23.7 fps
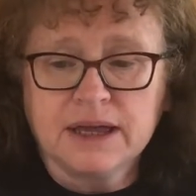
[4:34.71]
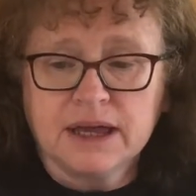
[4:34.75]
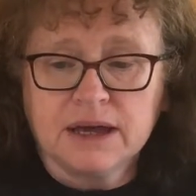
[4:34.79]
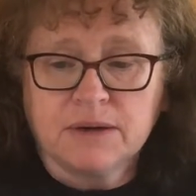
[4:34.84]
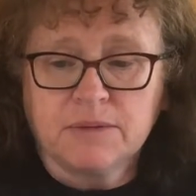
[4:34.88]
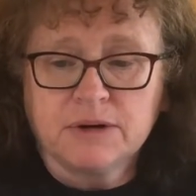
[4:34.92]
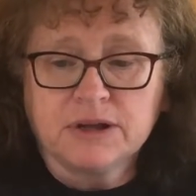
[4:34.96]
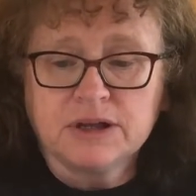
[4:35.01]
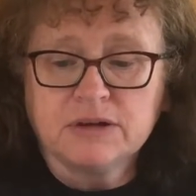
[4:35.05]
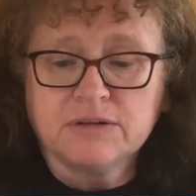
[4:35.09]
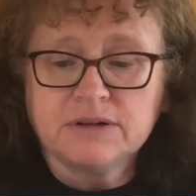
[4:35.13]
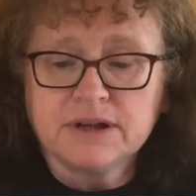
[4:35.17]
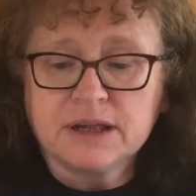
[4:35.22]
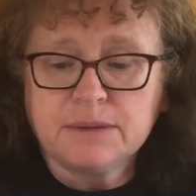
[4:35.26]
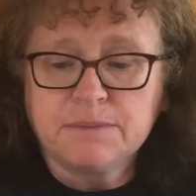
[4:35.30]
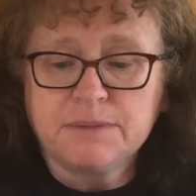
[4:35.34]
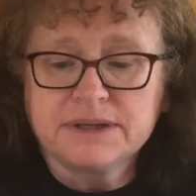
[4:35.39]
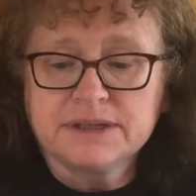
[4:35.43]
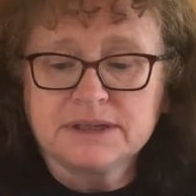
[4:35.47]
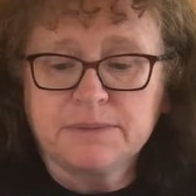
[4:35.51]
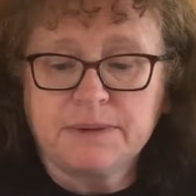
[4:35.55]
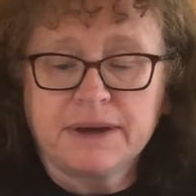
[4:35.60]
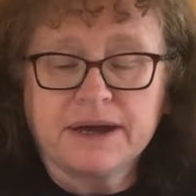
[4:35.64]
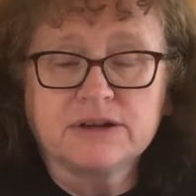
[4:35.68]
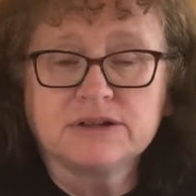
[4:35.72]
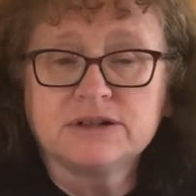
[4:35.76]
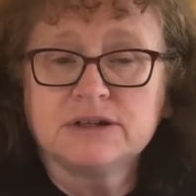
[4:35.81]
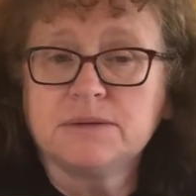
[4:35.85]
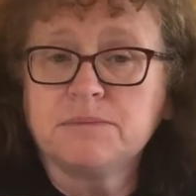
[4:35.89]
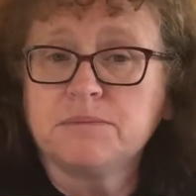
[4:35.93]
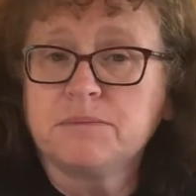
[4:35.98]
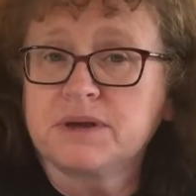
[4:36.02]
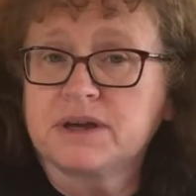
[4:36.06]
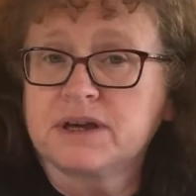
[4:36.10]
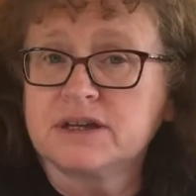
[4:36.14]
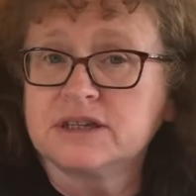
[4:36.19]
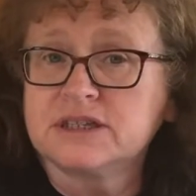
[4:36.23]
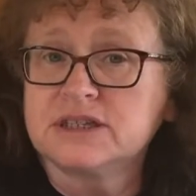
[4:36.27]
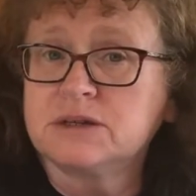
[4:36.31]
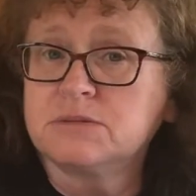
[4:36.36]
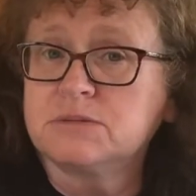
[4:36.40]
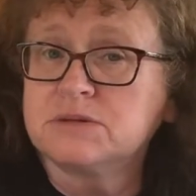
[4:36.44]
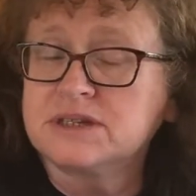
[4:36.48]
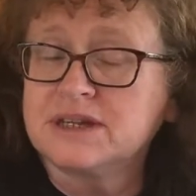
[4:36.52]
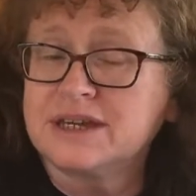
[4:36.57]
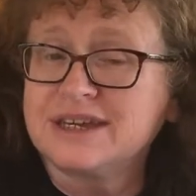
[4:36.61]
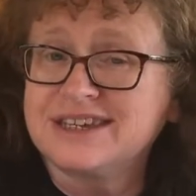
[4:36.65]
We know little bits about him because there
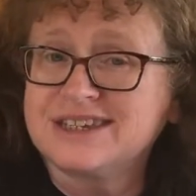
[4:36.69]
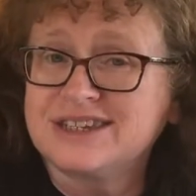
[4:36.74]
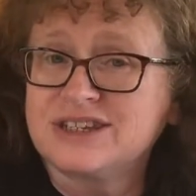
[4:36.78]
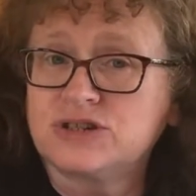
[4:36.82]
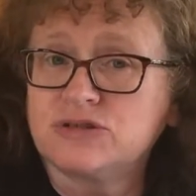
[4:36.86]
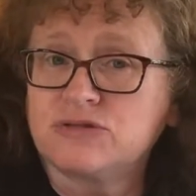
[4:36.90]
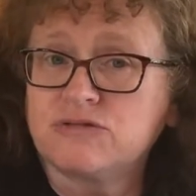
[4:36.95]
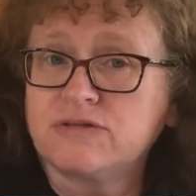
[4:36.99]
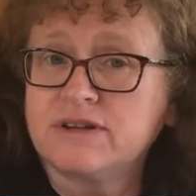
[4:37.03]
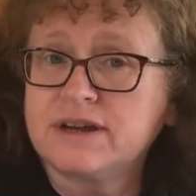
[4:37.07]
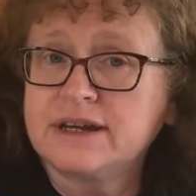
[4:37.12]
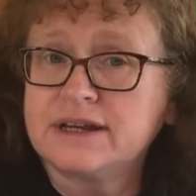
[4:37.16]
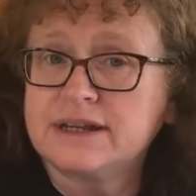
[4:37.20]
was a historian